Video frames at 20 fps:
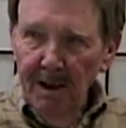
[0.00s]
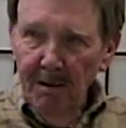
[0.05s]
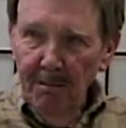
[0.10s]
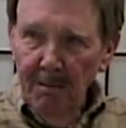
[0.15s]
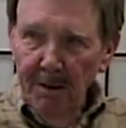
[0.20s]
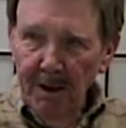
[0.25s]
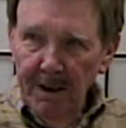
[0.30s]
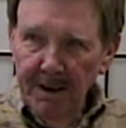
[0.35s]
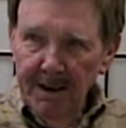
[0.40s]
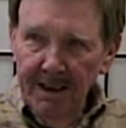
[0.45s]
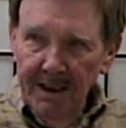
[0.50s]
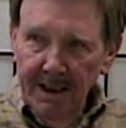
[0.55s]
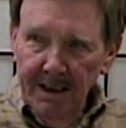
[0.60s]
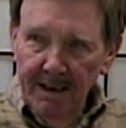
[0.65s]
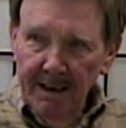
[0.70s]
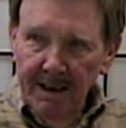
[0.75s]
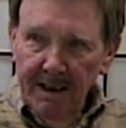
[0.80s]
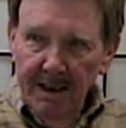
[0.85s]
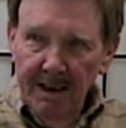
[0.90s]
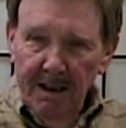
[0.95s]
But
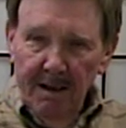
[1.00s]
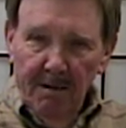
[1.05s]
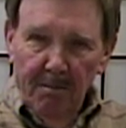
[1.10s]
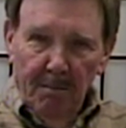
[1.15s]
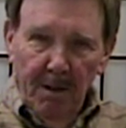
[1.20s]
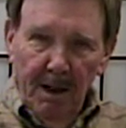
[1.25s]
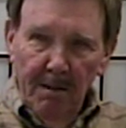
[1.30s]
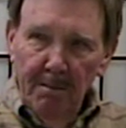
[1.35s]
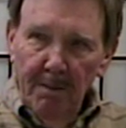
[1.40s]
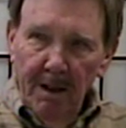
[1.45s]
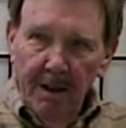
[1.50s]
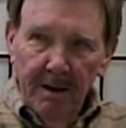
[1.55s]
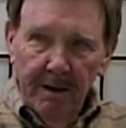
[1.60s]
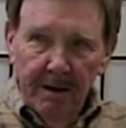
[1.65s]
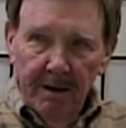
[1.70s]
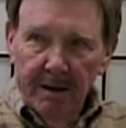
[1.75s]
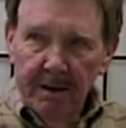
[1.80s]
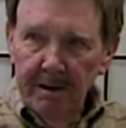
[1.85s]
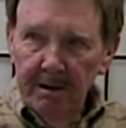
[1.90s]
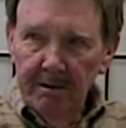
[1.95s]
my
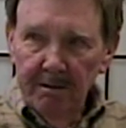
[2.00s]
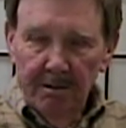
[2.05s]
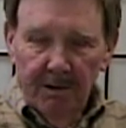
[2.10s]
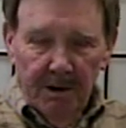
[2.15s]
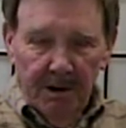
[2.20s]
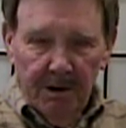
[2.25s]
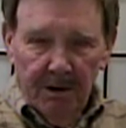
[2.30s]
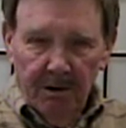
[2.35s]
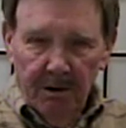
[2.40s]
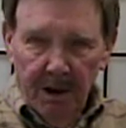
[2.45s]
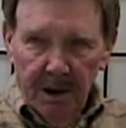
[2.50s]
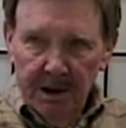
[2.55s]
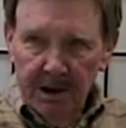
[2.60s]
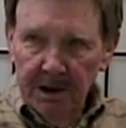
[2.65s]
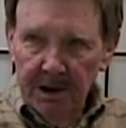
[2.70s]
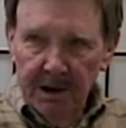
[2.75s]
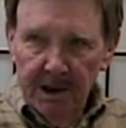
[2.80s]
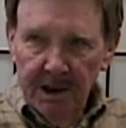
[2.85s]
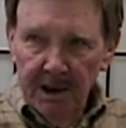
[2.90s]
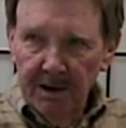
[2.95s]
mother was
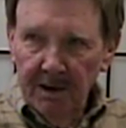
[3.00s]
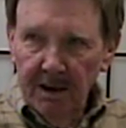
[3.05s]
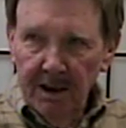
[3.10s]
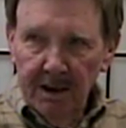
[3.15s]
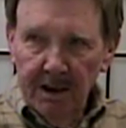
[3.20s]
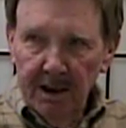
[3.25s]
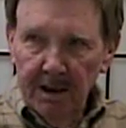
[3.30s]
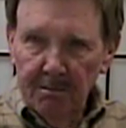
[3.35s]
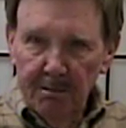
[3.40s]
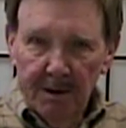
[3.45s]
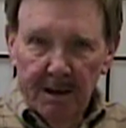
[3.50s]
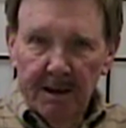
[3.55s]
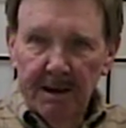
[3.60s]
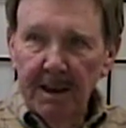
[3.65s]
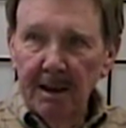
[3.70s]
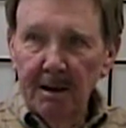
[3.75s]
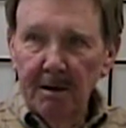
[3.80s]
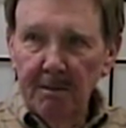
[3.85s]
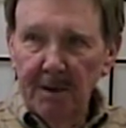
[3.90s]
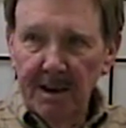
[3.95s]
crushed. She thought I might
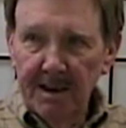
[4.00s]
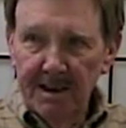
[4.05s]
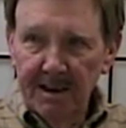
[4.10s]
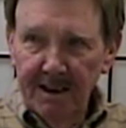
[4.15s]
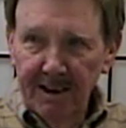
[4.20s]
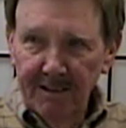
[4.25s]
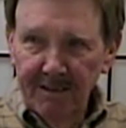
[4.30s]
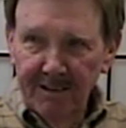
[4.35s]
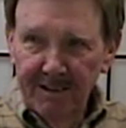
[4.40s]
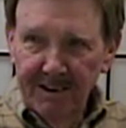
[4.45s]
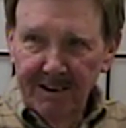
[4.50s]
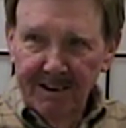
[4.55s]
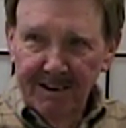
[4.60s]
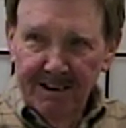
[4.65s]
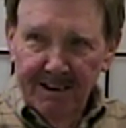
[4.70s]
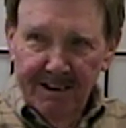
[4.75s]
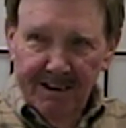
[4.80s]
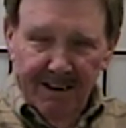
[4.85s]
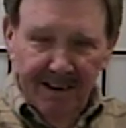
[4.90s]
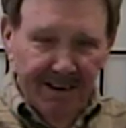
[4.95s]
kill myself.
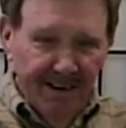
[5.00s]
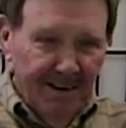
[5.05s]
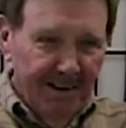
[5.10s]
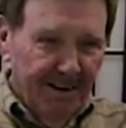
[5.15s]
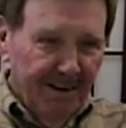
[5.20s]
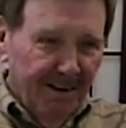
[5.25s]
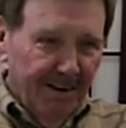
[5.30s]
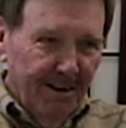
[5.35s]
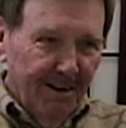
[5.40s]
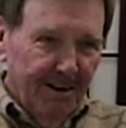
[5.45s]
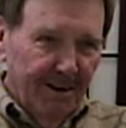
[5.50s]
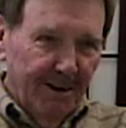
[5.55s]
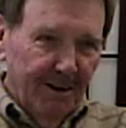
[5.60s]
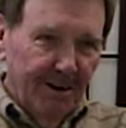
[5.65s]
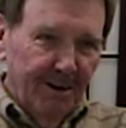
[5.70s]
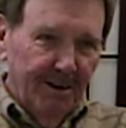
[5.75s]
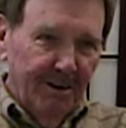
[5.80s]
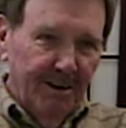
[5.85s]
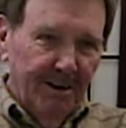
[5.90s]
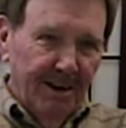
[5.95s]

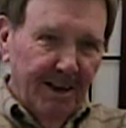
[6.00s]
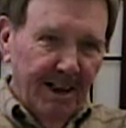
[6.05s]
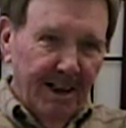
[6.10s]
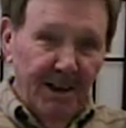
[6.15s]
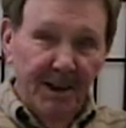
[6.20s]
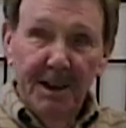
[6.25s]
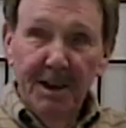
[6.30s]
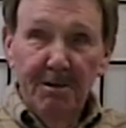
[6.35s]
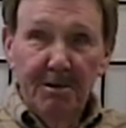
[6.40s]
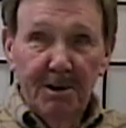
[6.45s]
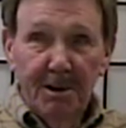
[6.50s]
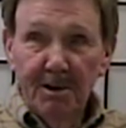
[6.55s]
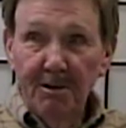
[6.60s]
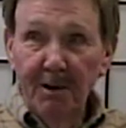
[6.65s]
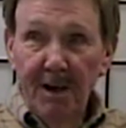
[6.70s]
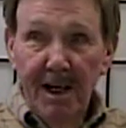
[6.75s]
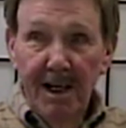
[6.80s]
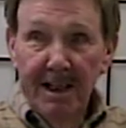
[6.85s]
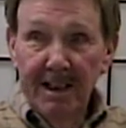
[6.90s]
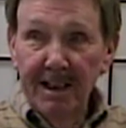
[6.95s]
So, and she was
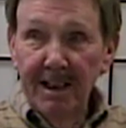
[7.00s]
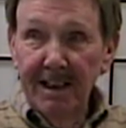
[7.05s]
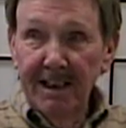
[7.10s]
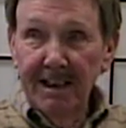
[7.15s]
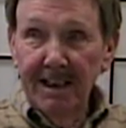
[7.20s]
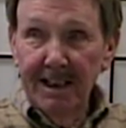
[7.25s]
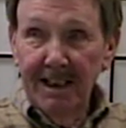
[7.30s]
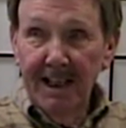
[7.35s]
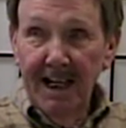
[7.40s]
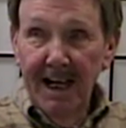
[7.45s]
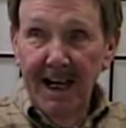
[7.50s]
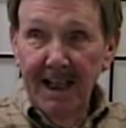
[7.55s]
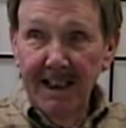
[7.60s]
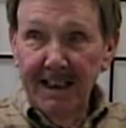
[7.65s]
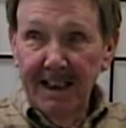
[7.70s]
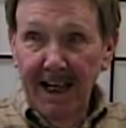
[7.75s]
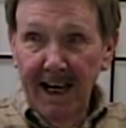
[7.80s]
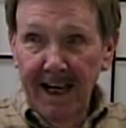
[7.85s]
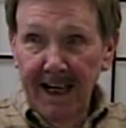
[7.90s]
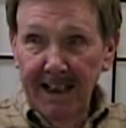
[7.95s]
great to
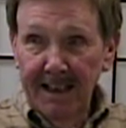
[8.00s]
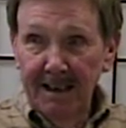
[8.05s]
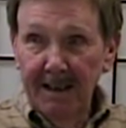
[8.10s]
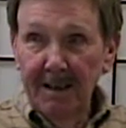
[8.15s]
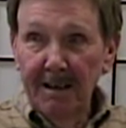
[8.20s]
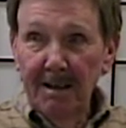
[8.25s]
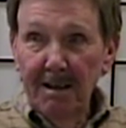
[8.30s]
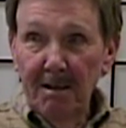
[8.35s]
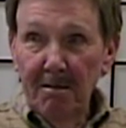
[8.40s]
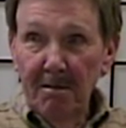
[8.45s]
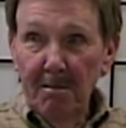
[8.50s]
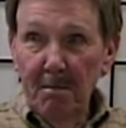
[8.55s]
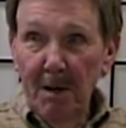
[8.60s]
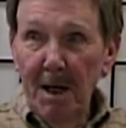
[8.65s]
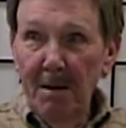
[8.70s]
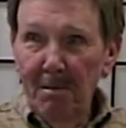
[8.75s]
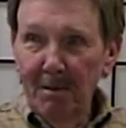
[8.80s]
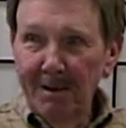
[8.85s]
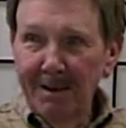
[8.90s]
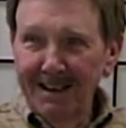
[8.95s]
contact
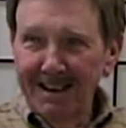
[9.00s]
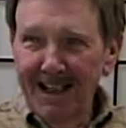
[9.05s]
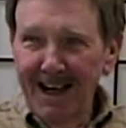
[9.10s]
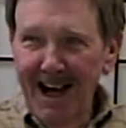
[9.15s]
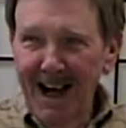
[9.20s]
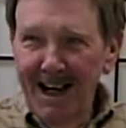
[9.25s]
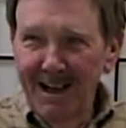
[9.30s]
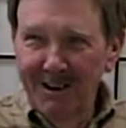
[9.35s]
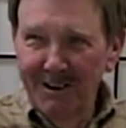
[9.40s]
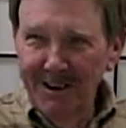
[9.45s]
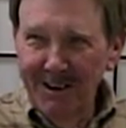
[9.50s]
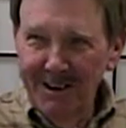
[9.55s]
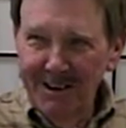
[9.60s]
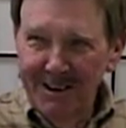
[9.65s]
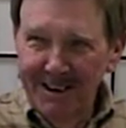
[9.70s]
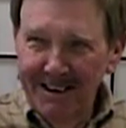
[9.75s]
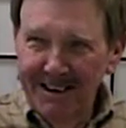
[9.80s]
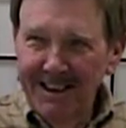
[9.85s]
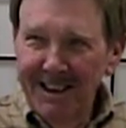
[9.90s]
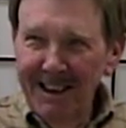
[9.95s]
people in Congress
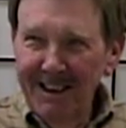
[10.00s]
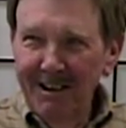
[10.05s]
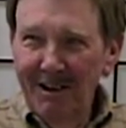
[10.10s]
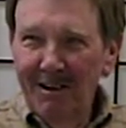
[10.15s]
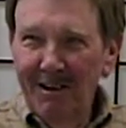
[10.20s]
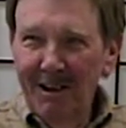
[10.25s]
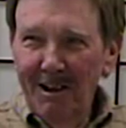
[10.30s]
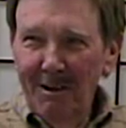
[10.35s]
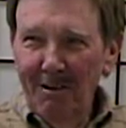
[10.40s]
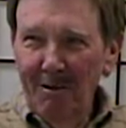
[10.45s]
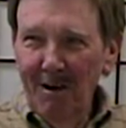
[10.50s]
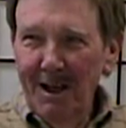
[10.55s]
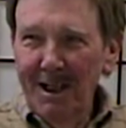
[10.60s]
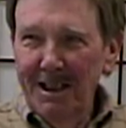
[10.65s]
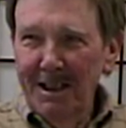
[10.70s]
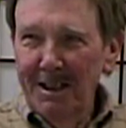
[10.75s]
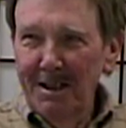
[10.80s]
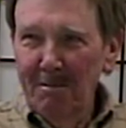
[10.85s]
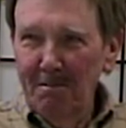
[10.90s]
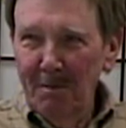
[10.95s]
and write
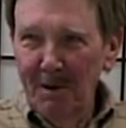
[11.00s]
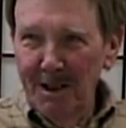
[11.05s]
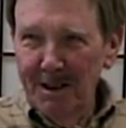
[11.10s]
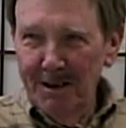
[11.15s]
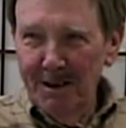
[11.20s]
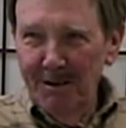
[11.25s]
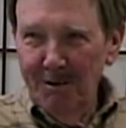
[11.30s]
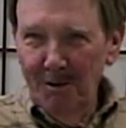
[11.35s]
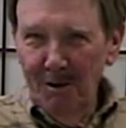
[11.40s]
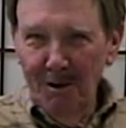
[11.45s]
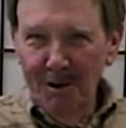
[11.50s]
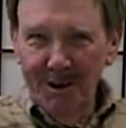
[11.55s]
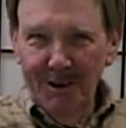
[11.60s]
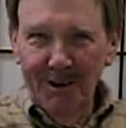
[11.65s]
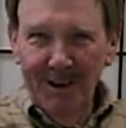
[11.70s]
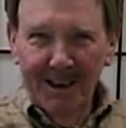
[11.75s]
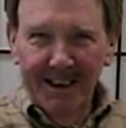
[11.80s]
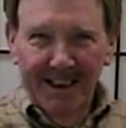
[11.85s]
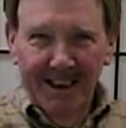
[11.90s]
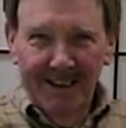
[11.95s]
to the President
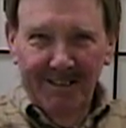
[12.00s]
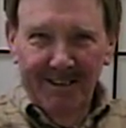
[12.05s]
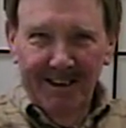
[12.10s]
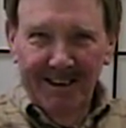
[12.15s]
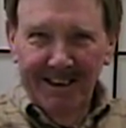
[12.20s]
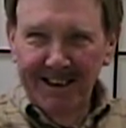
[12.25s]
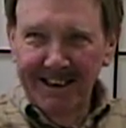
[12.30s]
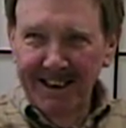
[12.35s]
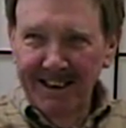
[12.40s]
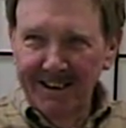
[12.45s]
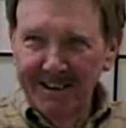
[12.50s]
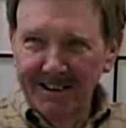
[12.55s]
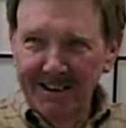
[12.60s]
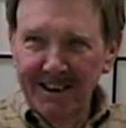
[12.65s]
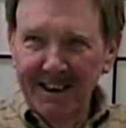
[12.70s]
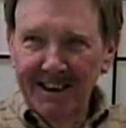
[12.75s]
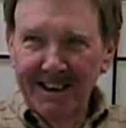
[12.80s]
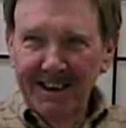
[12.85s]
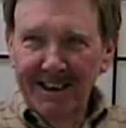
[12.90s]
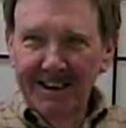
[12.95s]
Roosevelt and everything else
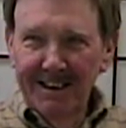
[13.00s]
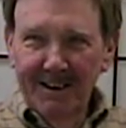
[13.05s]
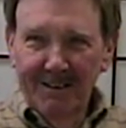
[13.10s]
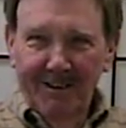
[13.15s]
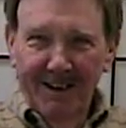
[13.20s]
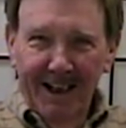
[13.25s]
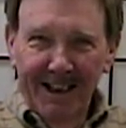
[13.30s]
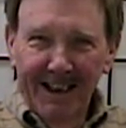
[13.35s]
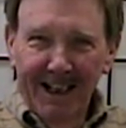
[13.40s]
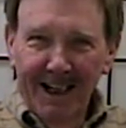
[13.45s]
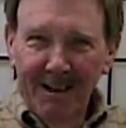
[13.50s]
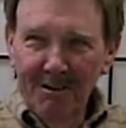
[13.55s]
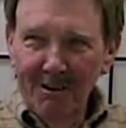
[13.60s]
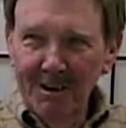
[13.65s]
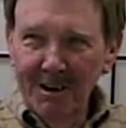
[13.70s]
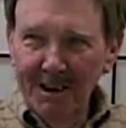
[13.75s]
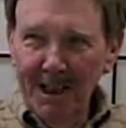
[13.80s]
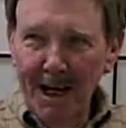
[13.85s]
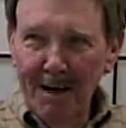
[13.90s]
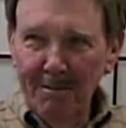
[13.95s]
to find out
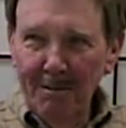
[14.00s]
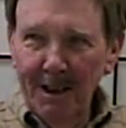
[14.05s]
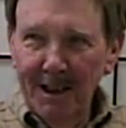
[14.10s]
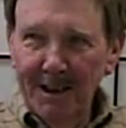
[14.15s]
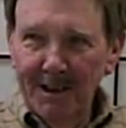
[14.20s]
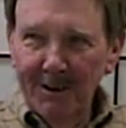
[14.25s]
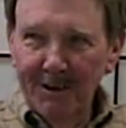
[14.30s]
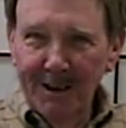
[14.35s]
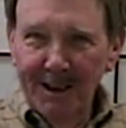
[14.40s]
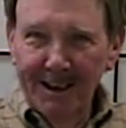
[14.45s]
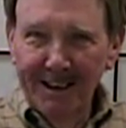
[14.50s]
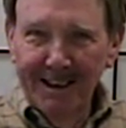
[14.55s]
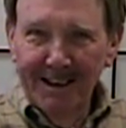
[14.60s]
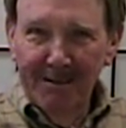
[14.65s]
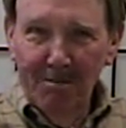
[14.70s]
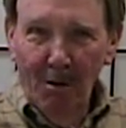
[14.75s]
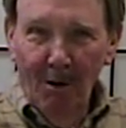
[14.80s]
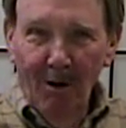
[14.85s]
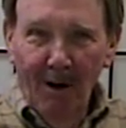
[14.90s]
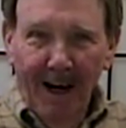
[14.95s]
what's happening to her
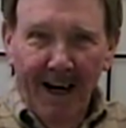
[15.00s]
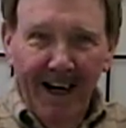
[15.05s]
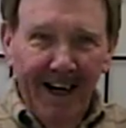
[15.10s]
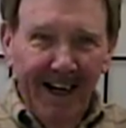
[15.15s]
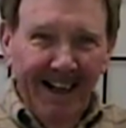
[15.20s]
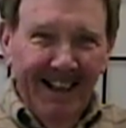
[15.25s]
little boy.